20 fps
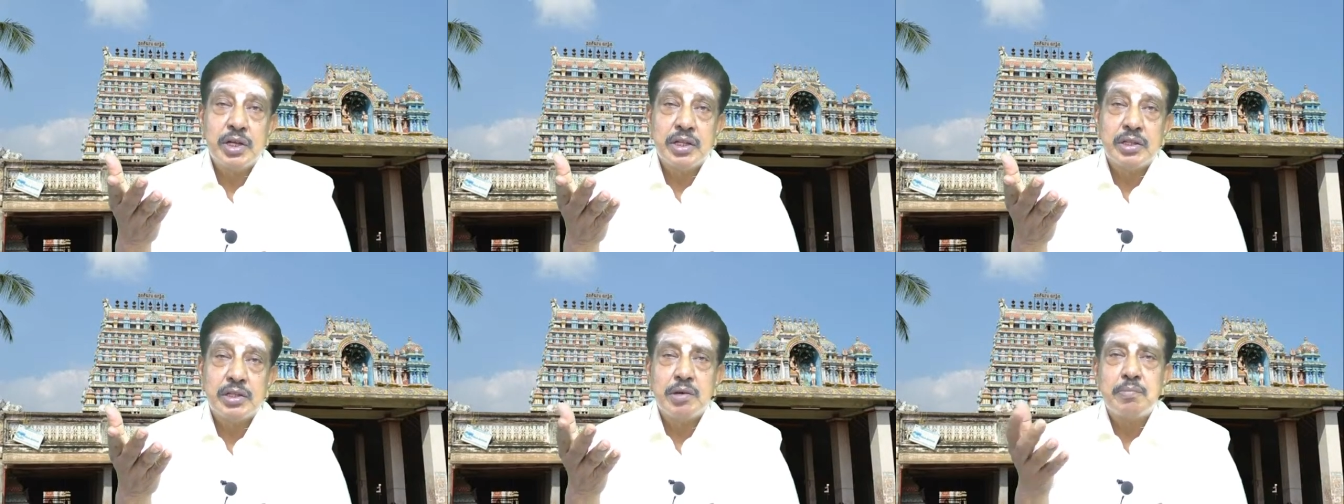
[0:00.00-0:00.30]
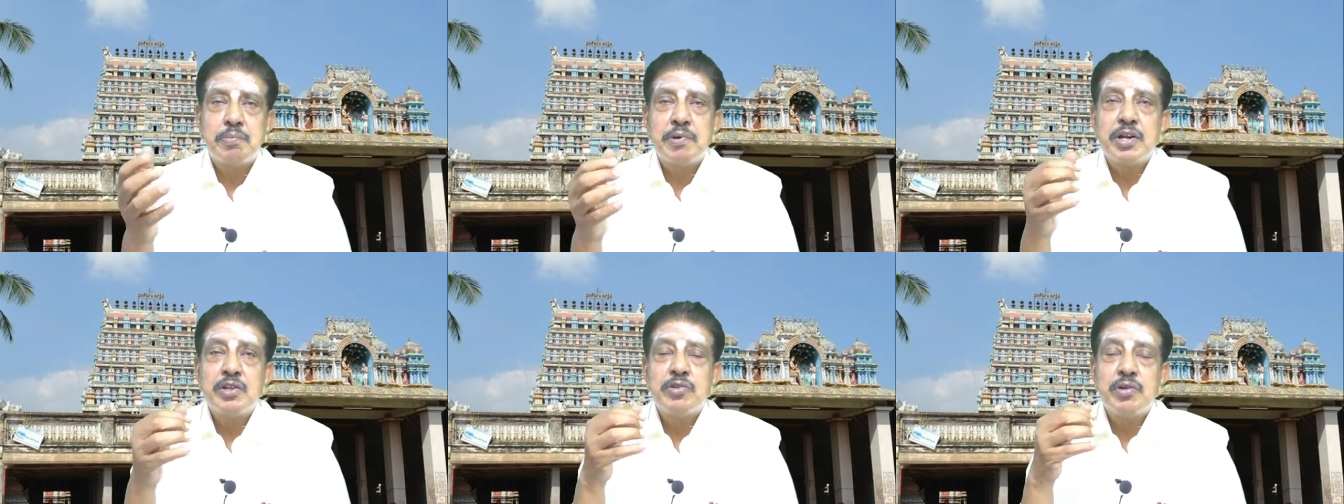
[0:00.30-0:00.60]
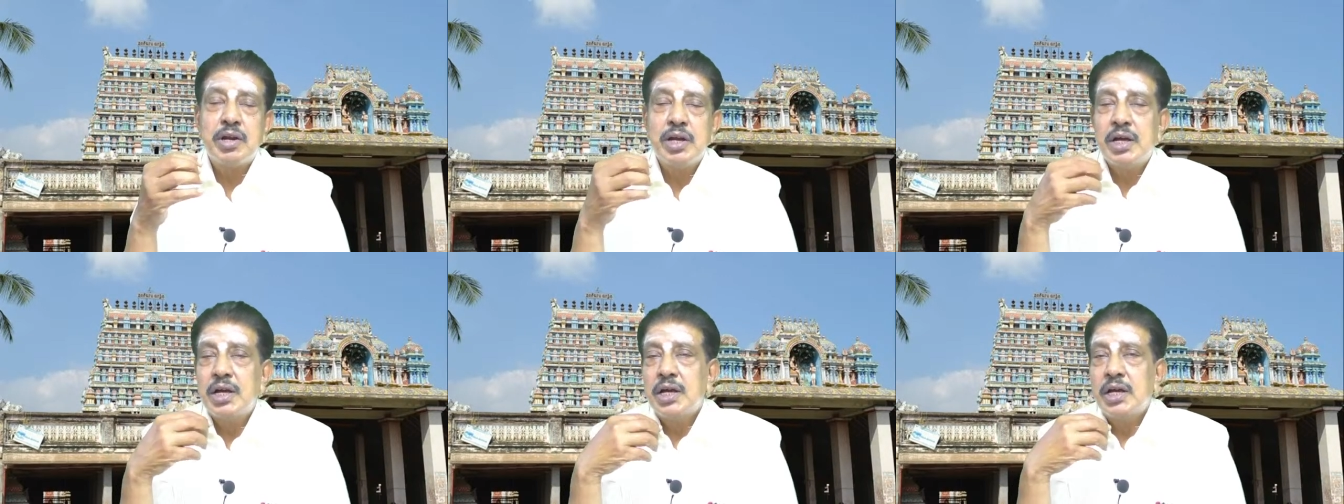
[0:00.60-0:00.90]

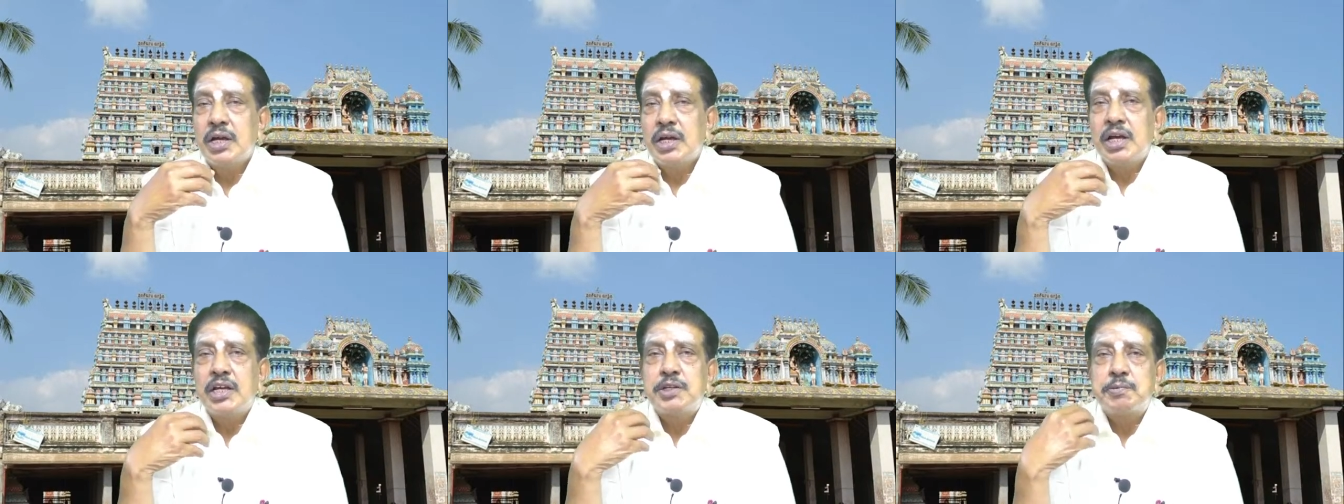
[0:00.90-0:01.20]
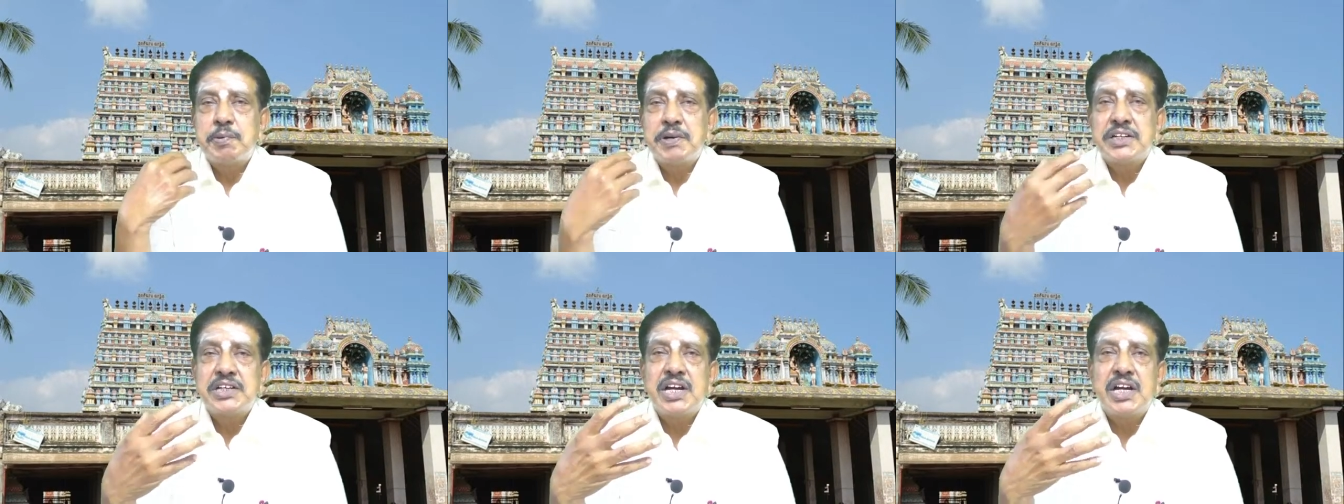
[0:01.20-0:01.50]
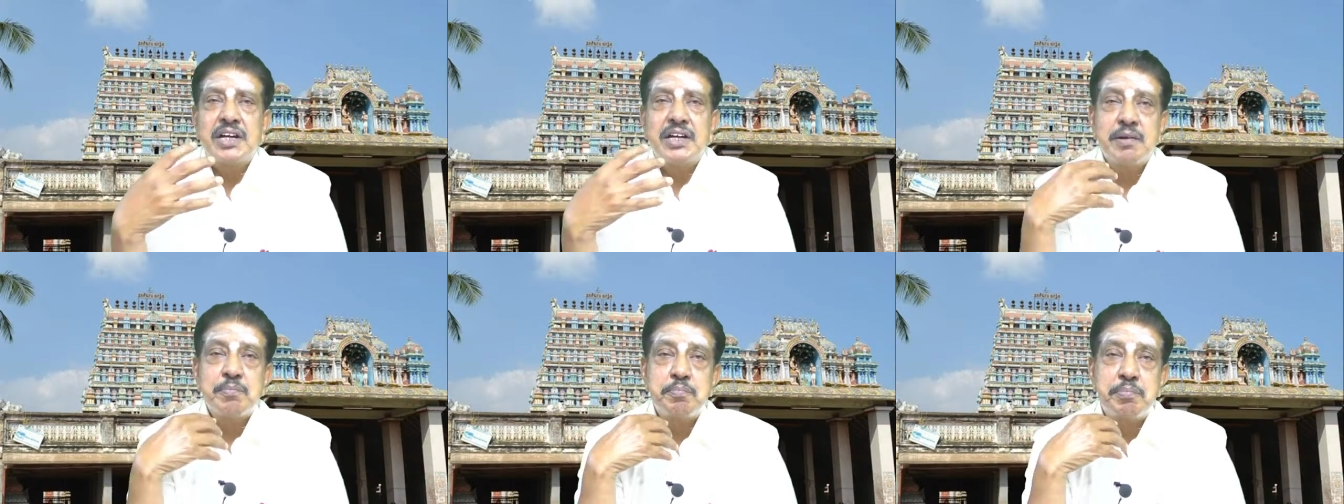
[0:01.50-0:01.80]
Tiruperindurai is a special
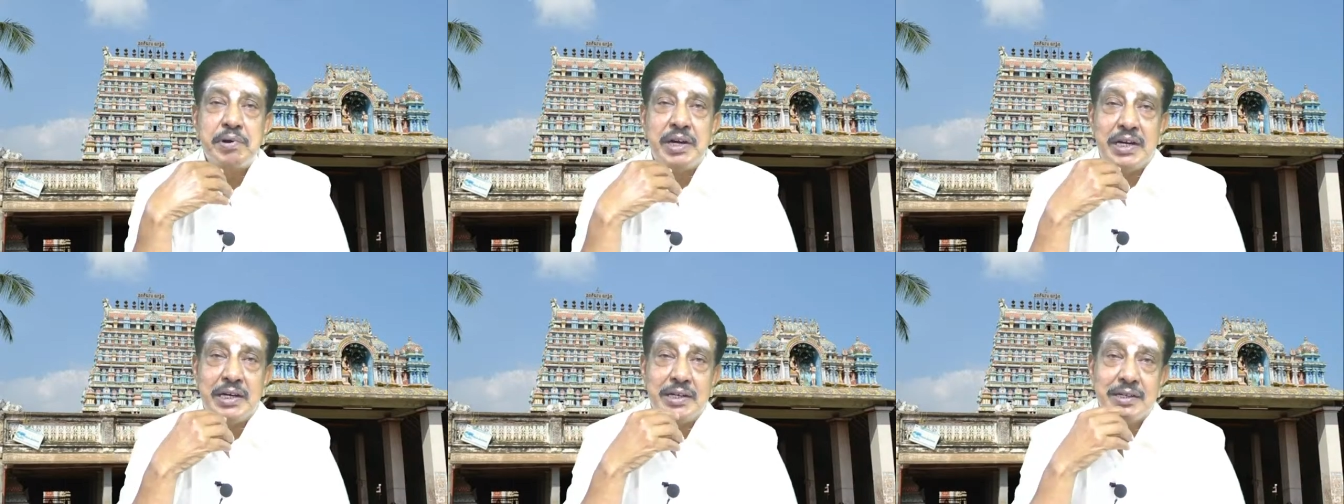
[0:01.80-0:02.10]
temple